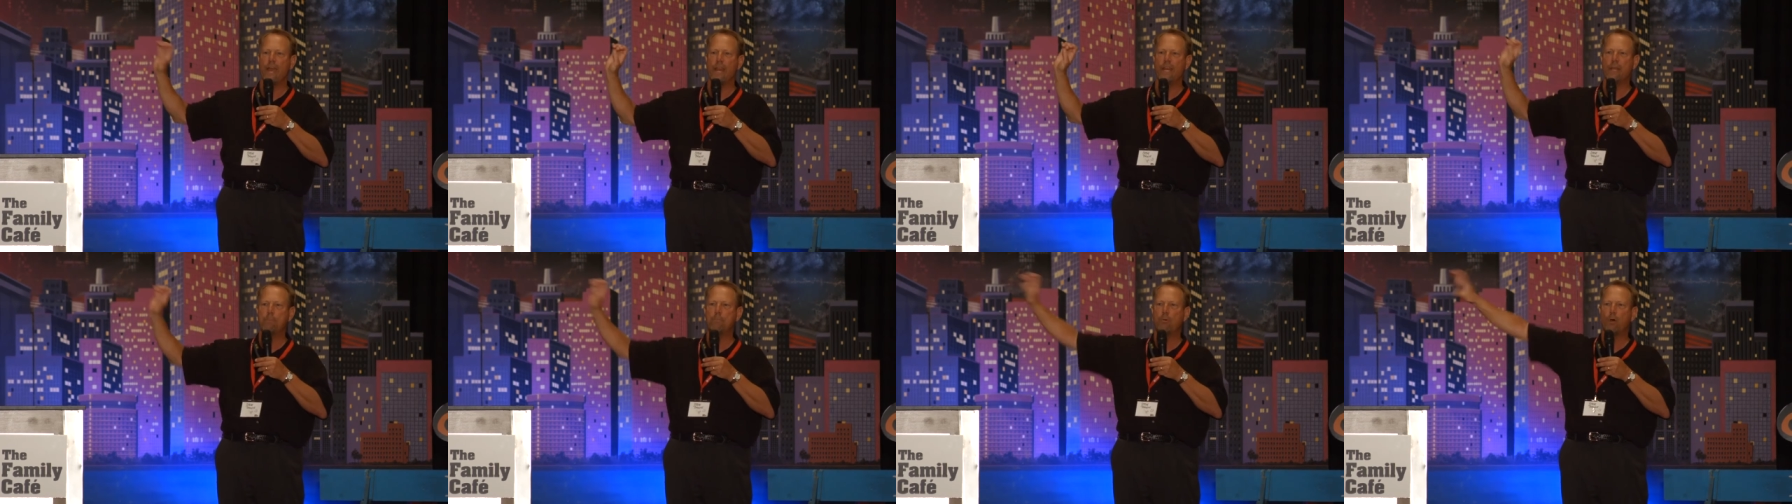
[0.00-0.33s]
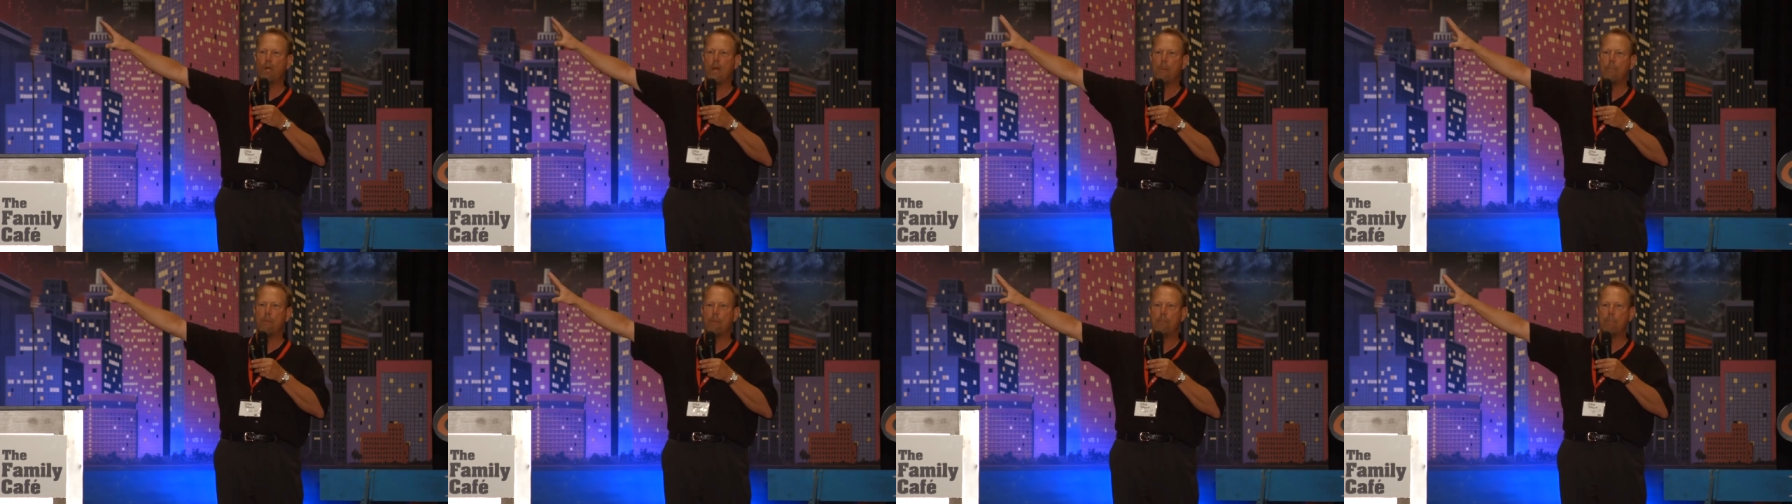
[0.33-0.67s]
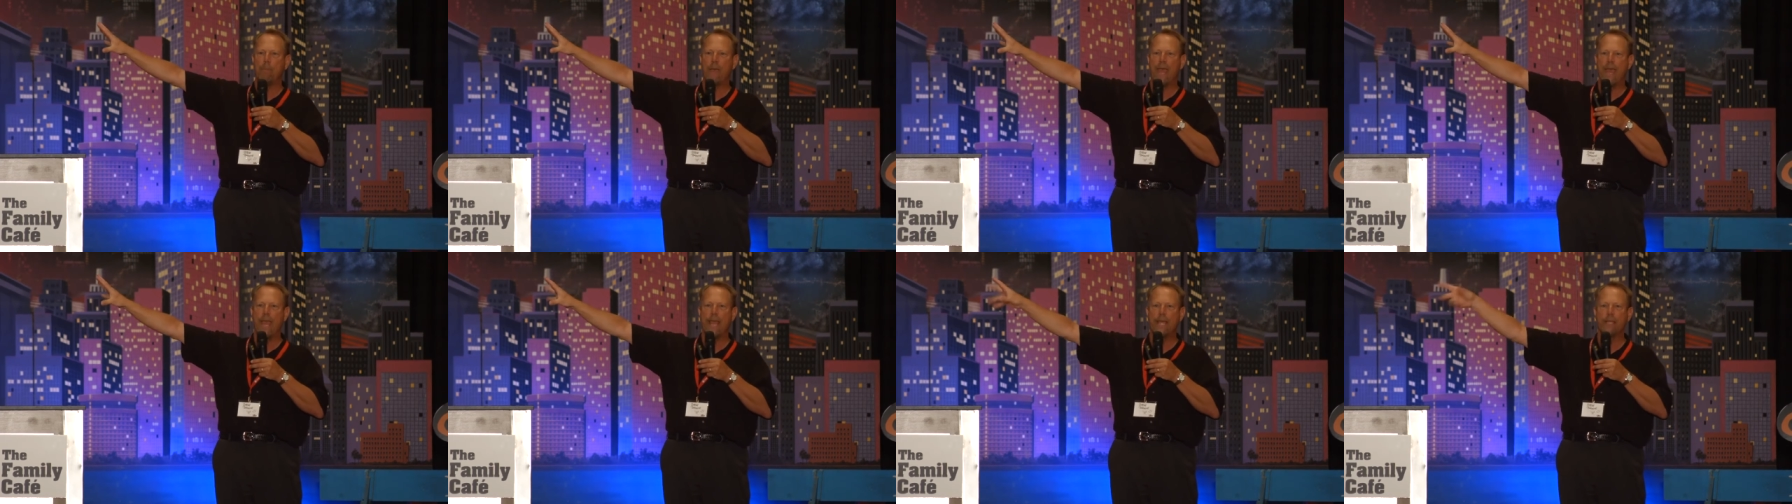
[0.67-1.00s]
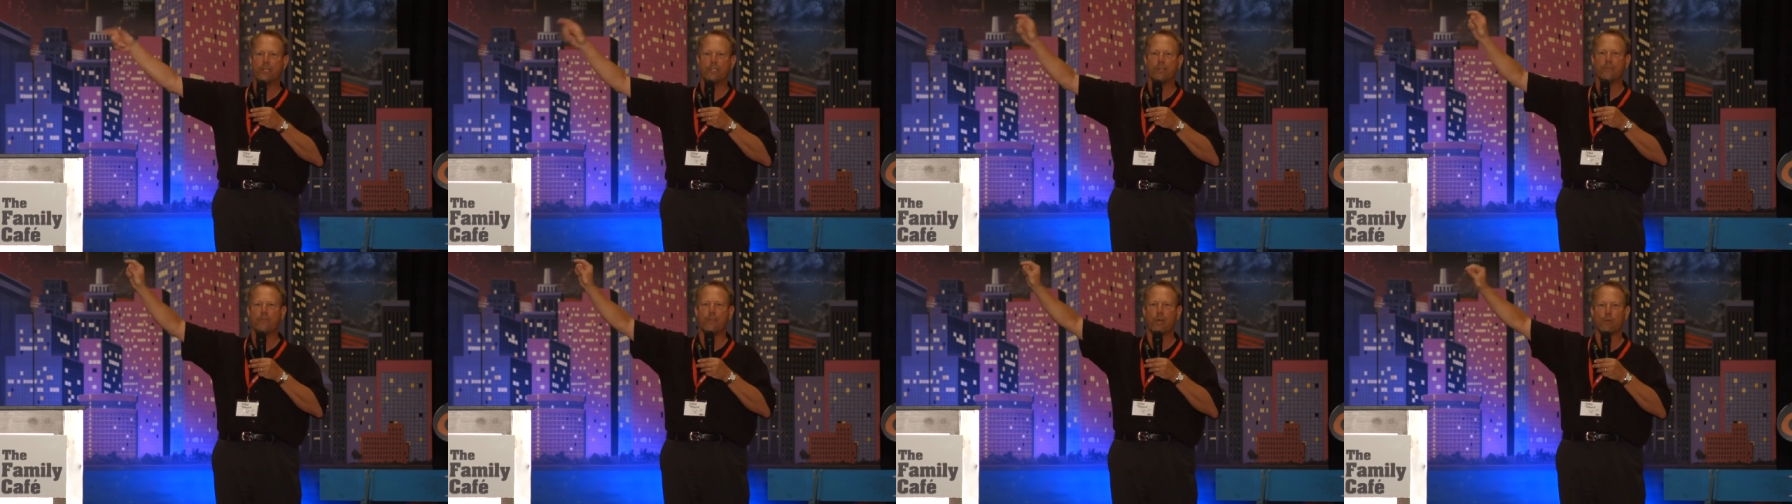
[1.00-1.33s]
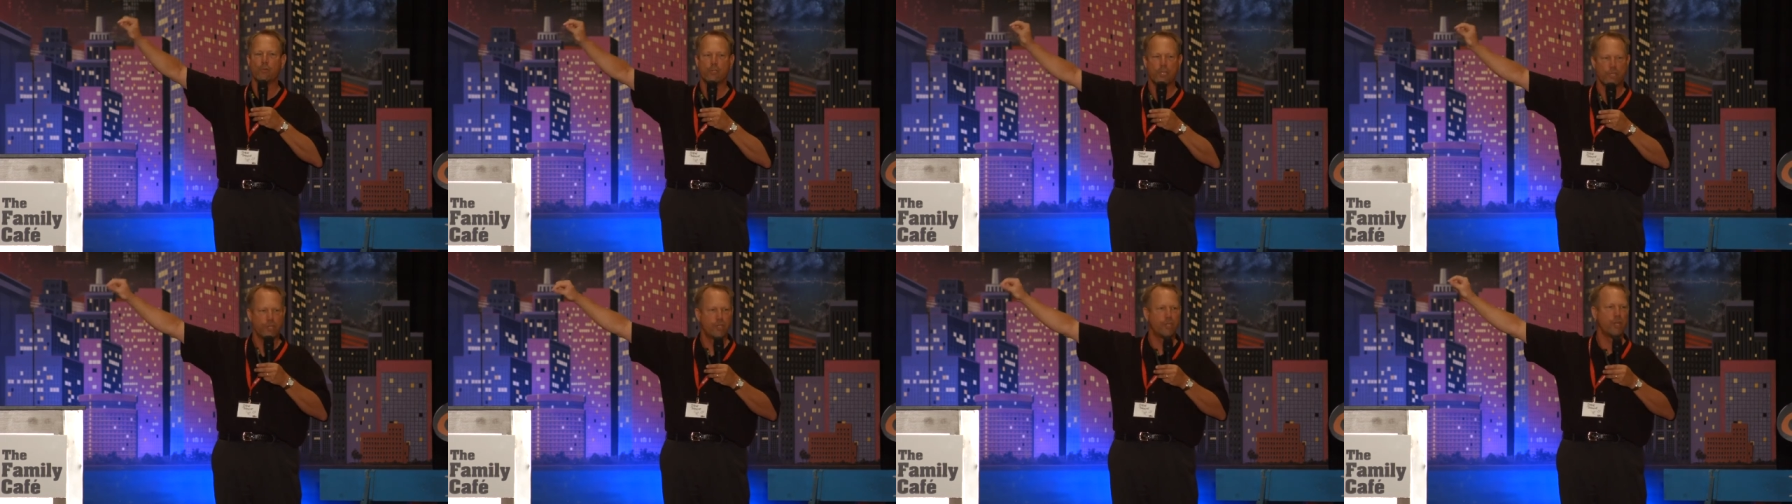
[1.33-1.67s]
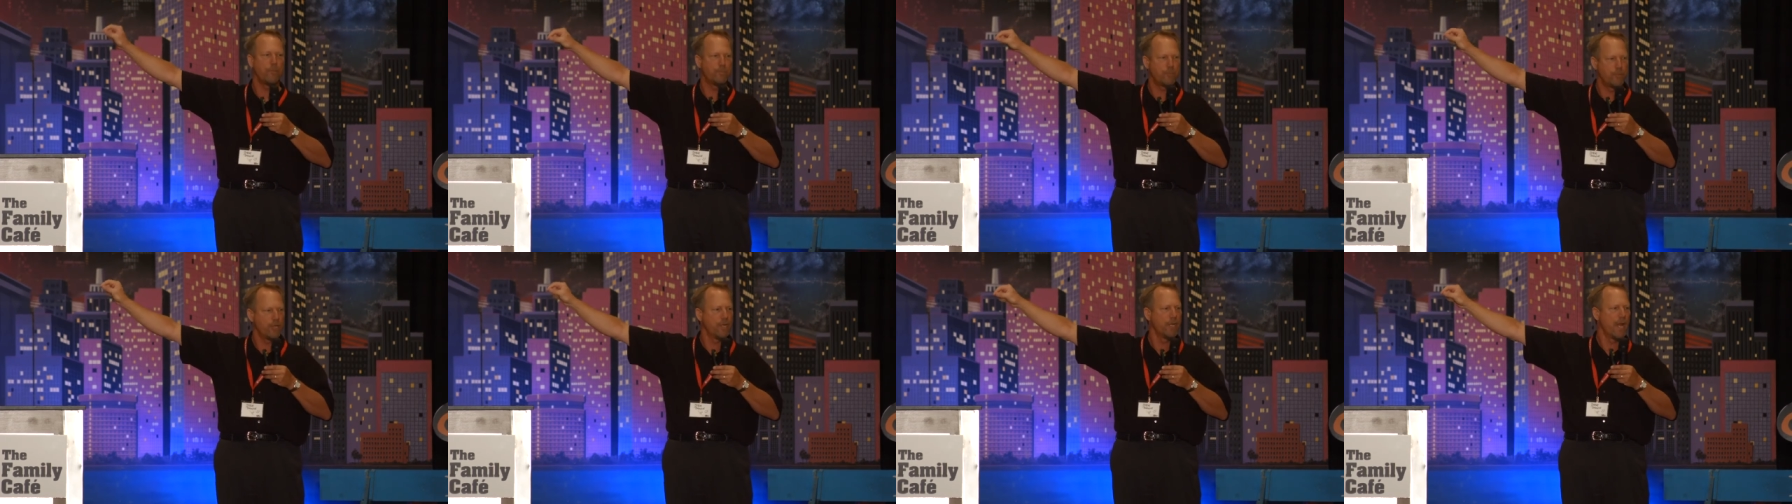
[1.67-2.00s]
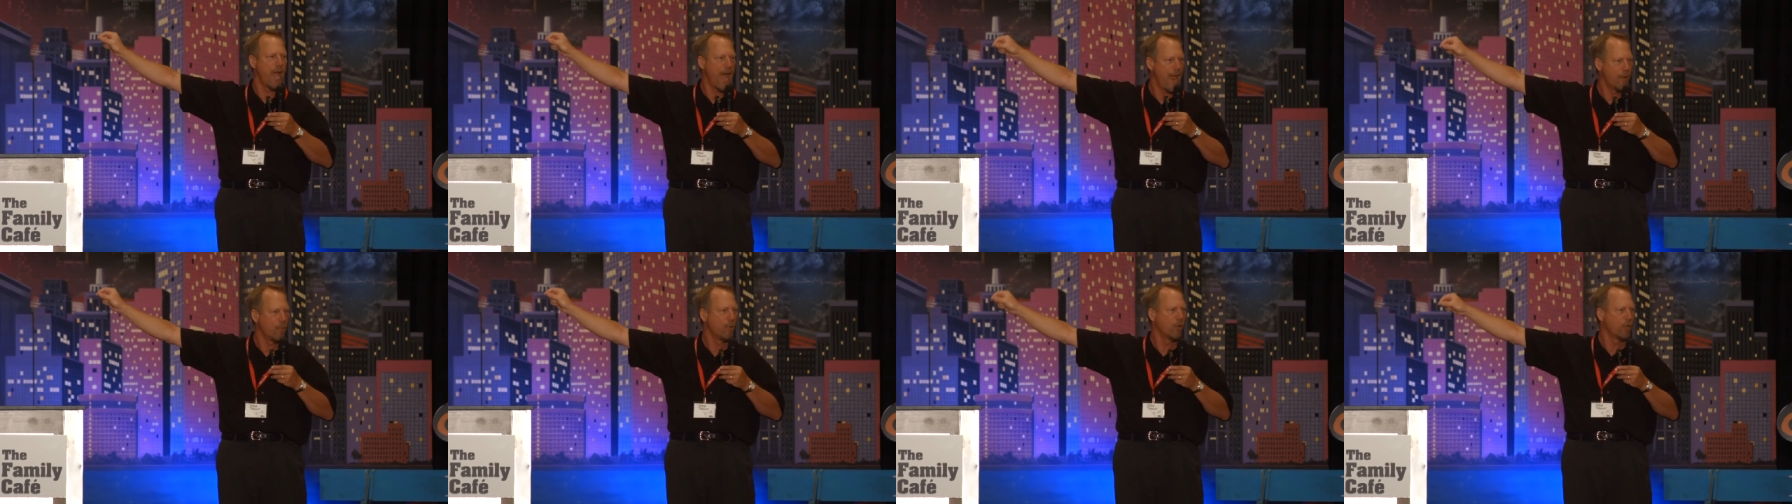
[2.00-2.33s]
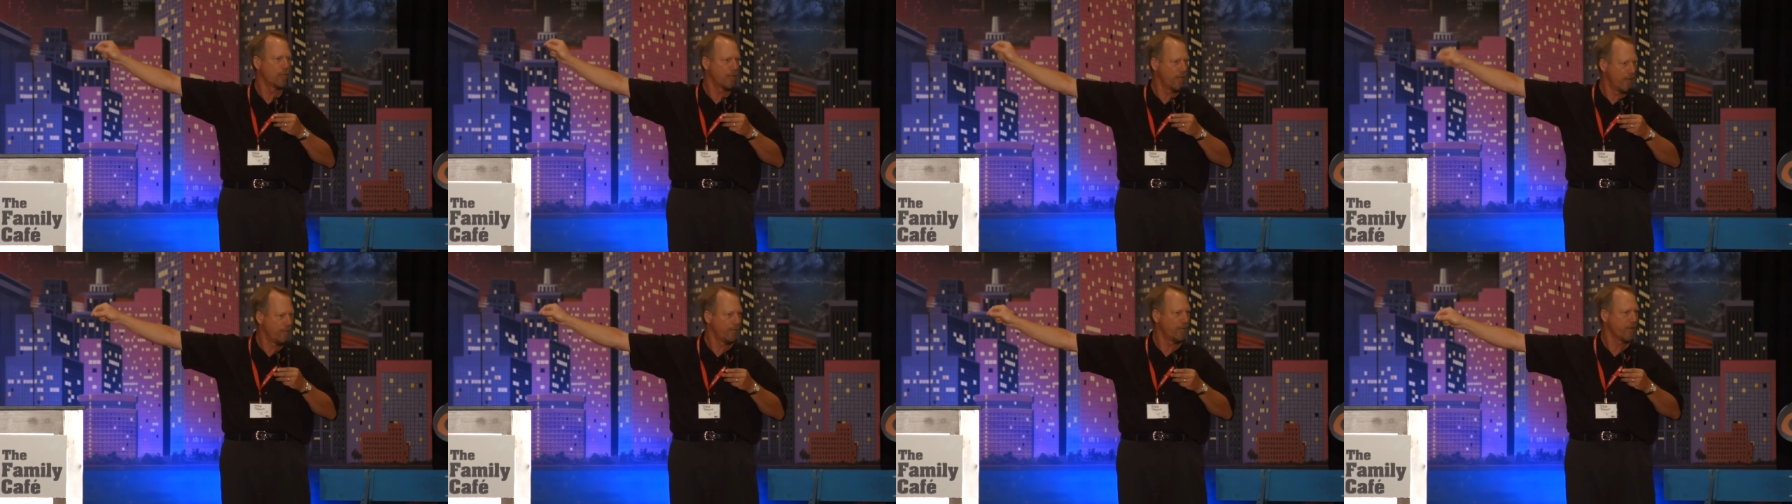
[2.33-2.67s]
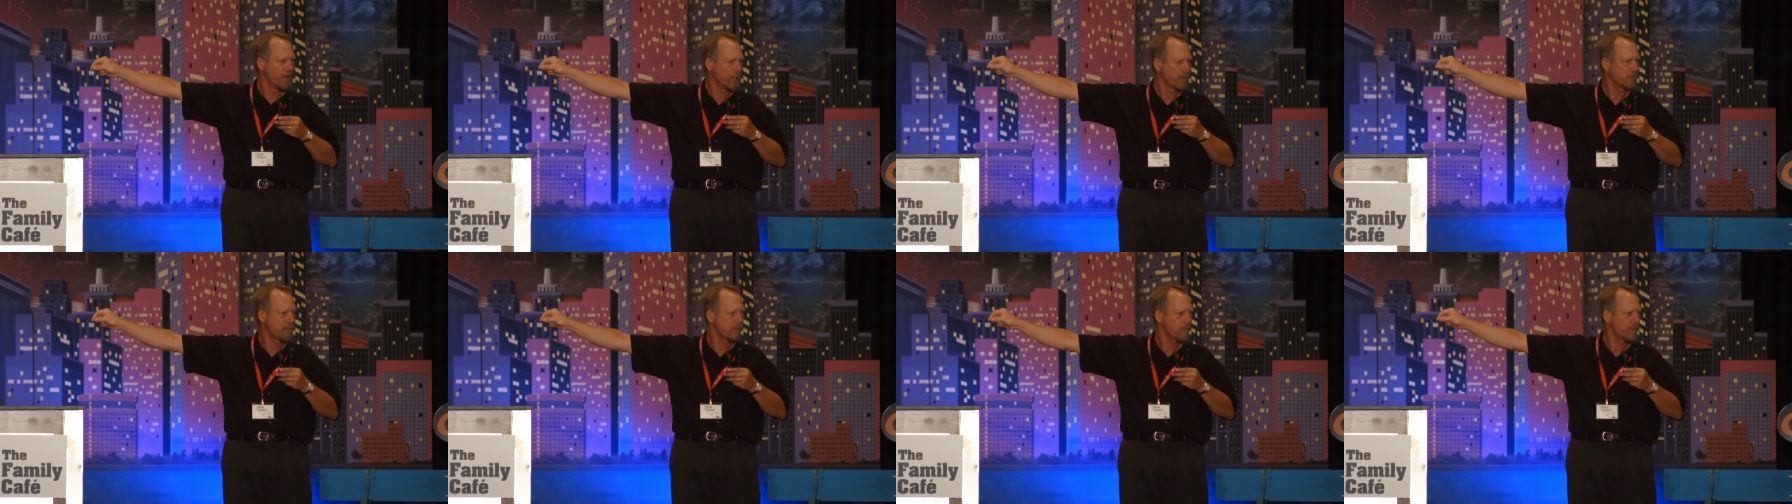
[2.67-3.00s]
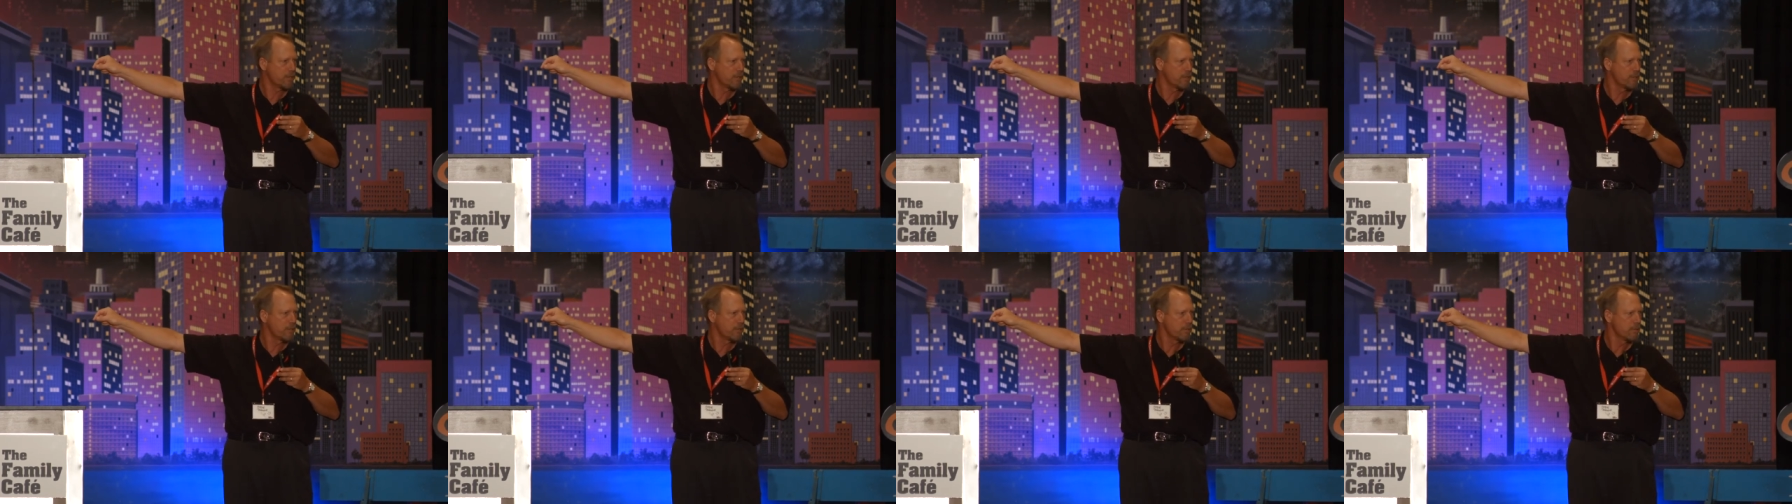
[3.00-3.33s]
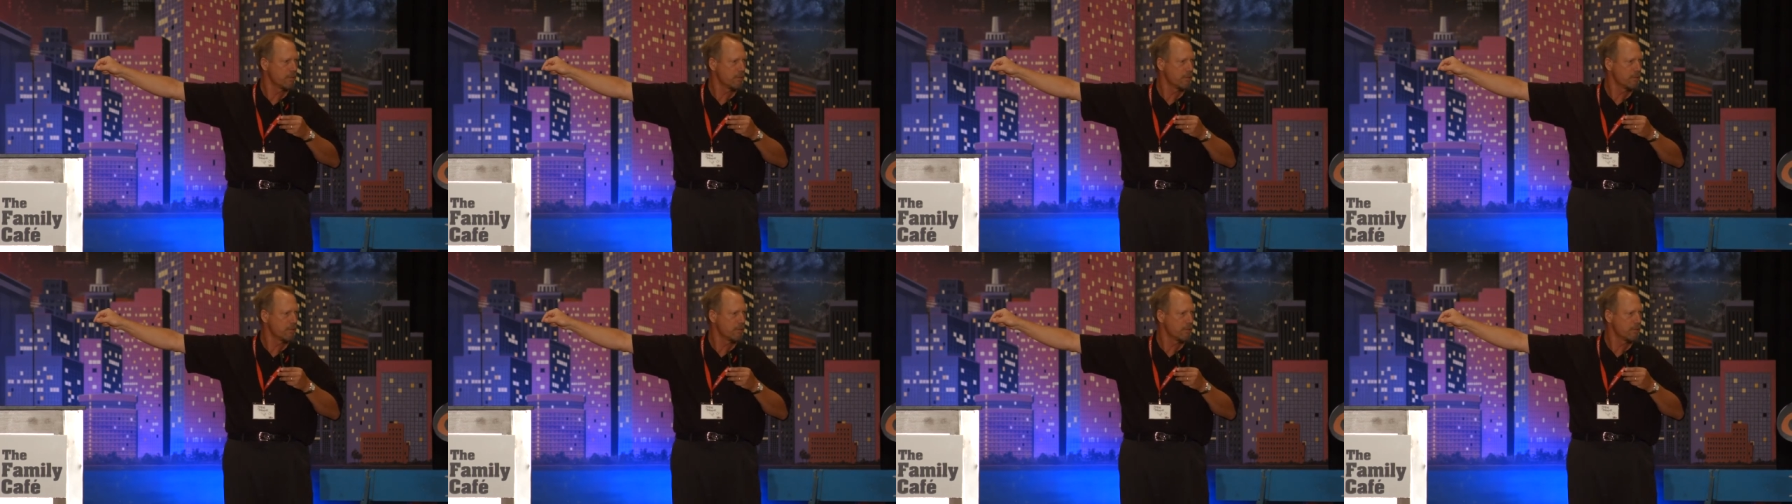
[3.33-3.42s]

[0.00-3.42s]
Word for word: And he put up a page of those Egyptian hieroglyphics.